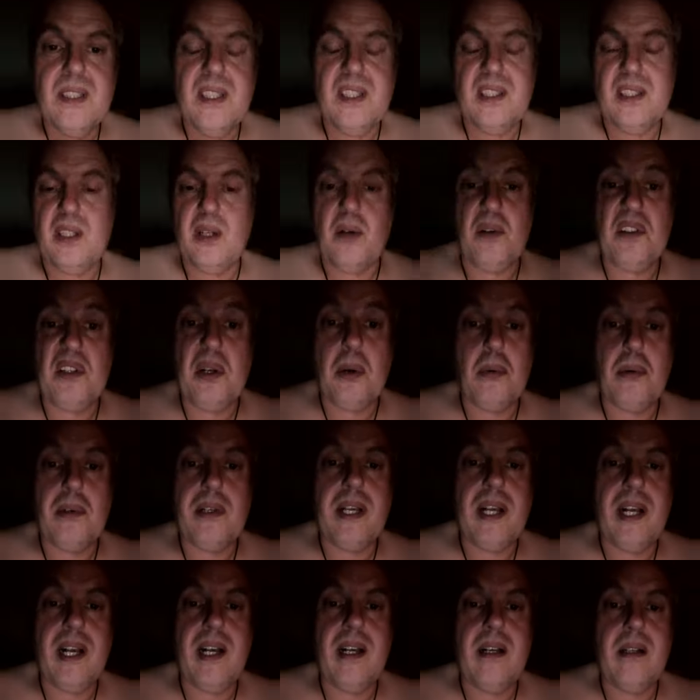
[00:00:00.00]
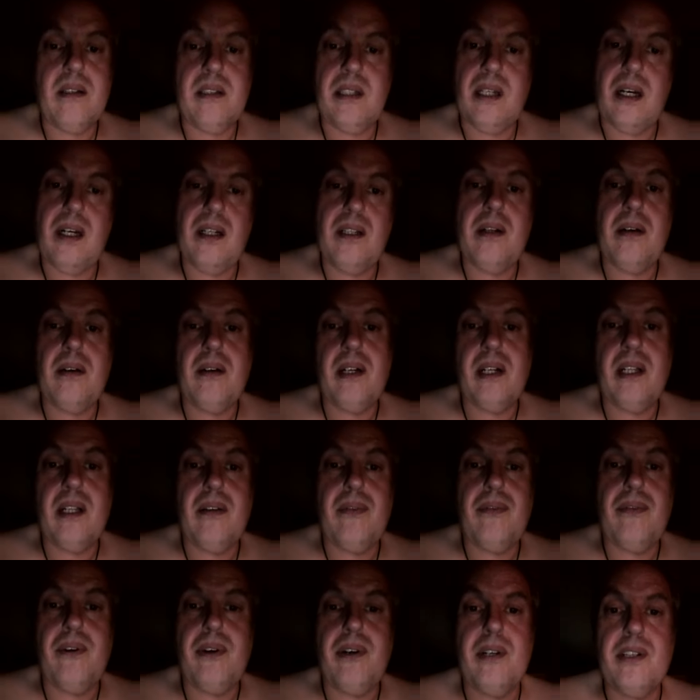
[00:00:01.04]
And he said, I don't care. I said, I don't give
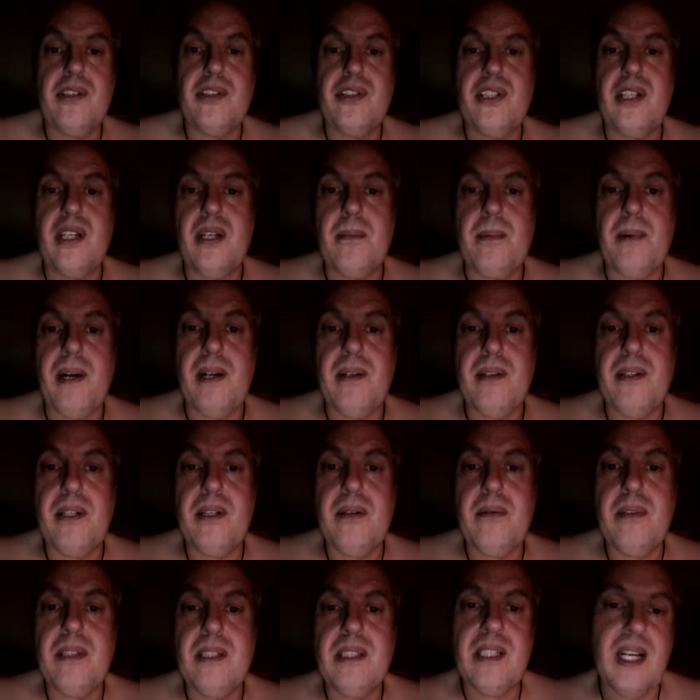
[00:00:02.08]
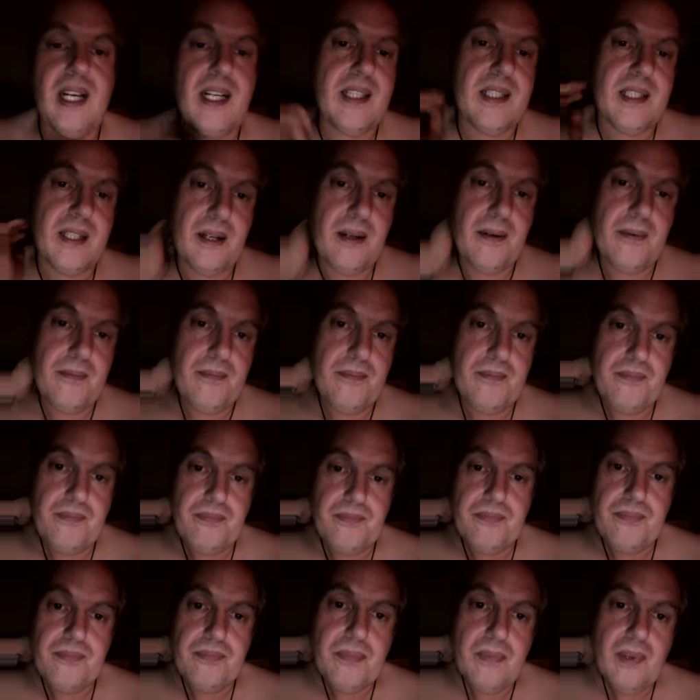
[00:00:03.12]
a fucking shit about you, I said.
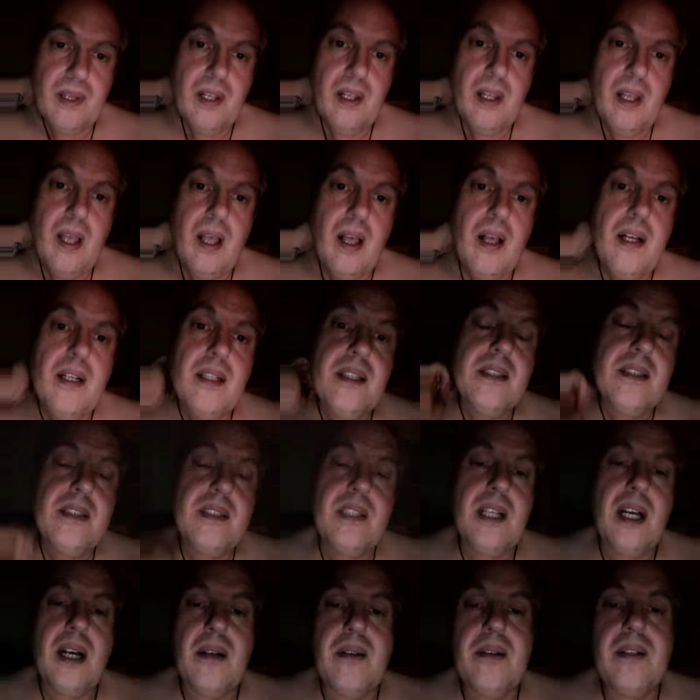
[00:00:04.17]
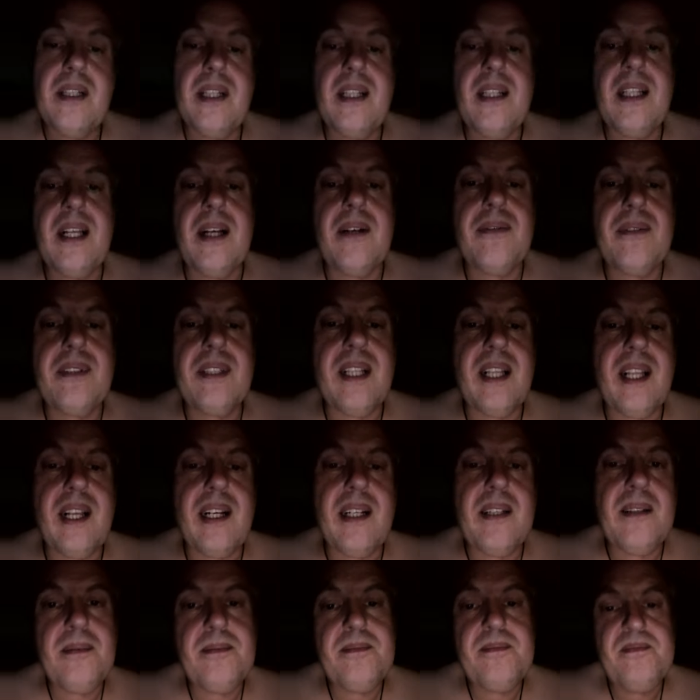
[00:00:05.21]
So then after
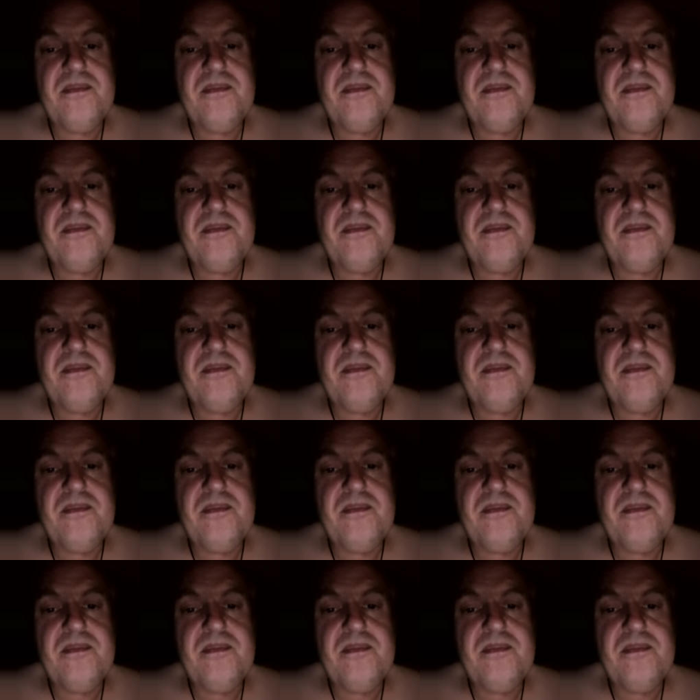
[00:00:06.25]
that,